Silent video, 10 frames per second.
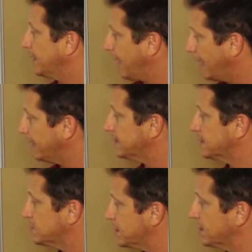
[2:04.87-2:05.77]
Headaches,
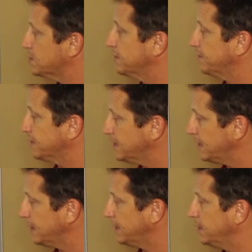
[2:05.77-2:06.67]
congestion,
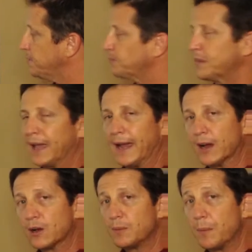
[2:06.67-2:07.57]
fatigue,
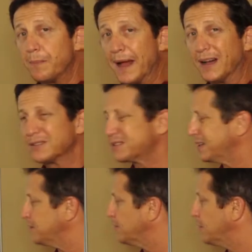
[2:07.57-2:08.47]
irritable bowel
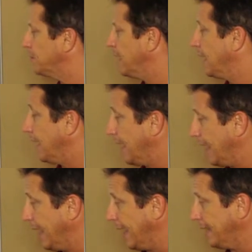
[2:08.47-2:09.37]
syndrome,
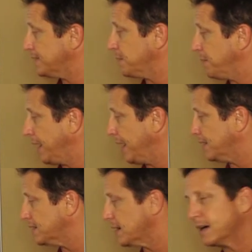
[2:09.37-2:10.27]
aches and
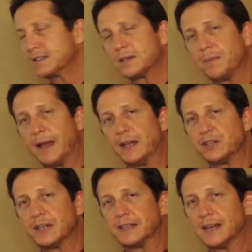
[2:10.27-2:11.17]
pains,
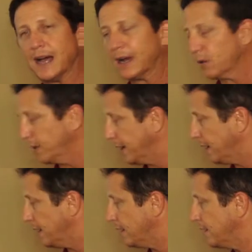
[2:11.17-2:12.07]
constipation, and
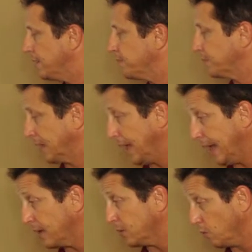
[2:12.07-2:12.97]
diarrhea,
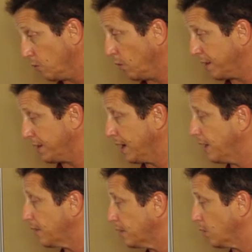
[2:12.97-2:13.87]
and one or the
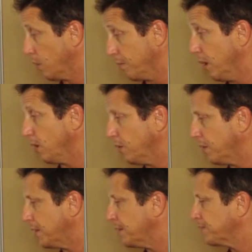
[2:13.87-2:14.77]
other, or
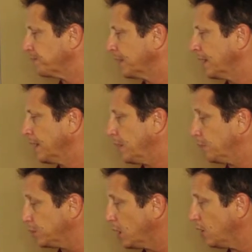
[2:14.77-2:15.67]
both,
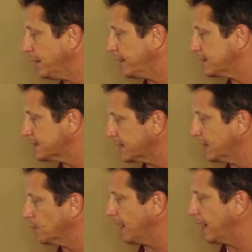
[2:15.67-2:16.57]
bloating,
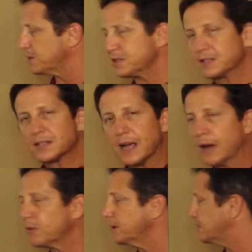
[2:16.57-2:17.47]
skin rashes,
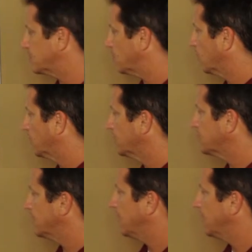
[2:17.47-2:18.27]
thyroid disorders,